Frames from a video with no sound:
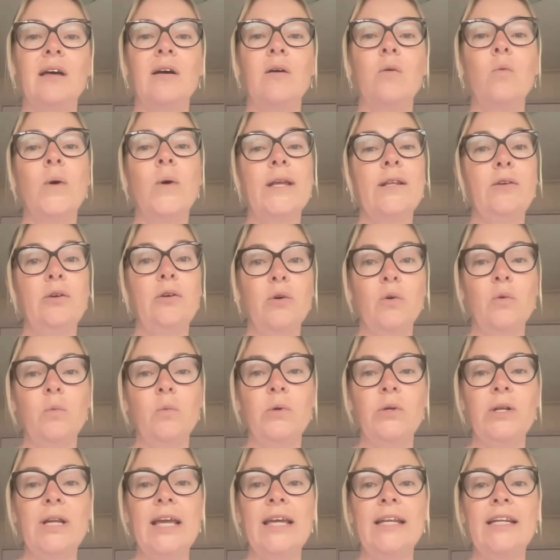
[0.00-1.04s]
When your
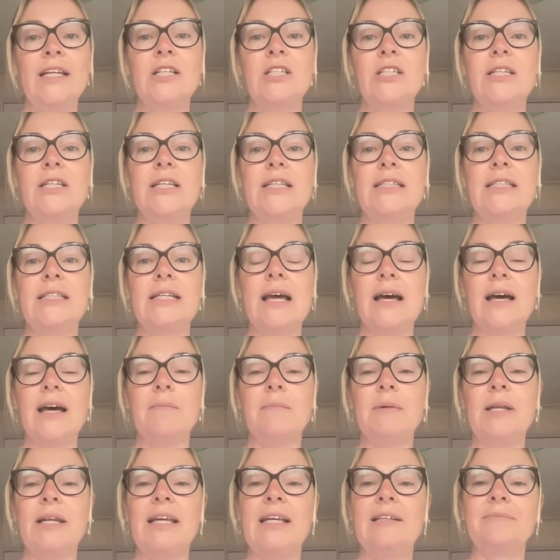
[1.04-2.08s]
wood energy is in
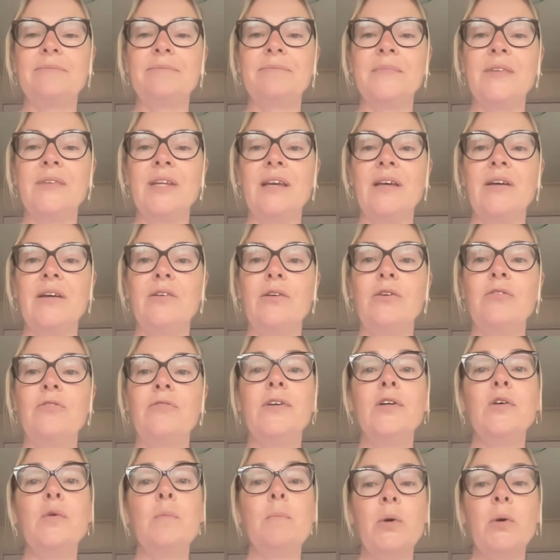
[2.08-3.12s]
harmony, you
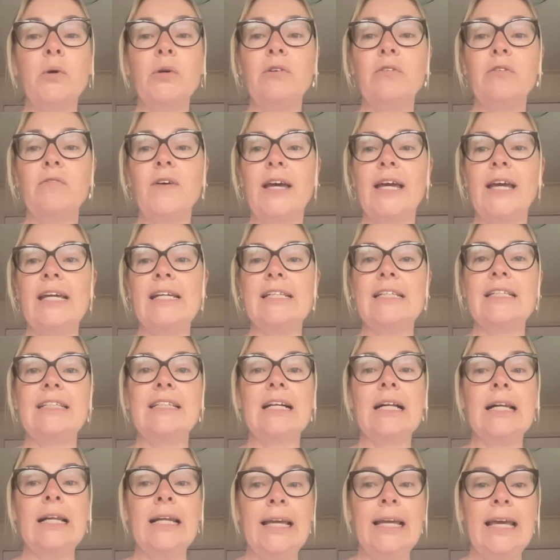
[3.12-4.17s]
feel
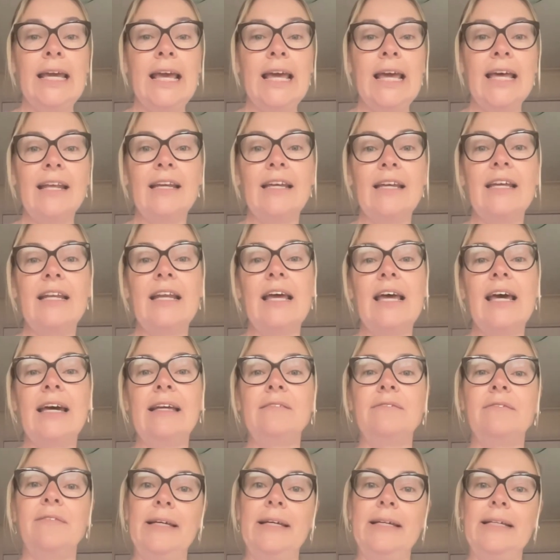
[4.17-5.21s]
motivated, clear-headed,
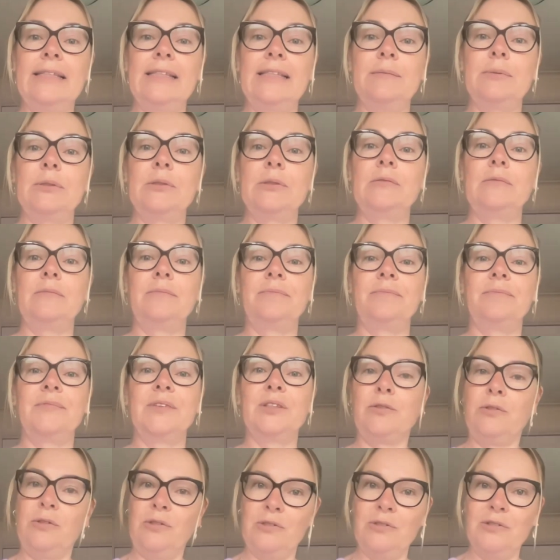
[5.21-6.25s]
and flexible.
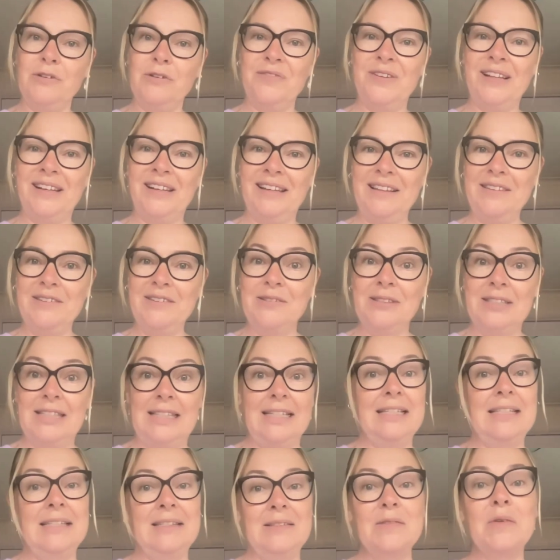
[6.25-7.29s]
So who's not feeling those
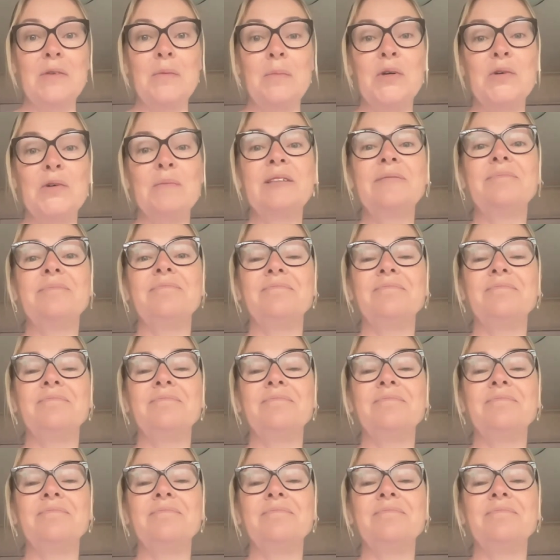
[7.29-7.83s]
things at the moment?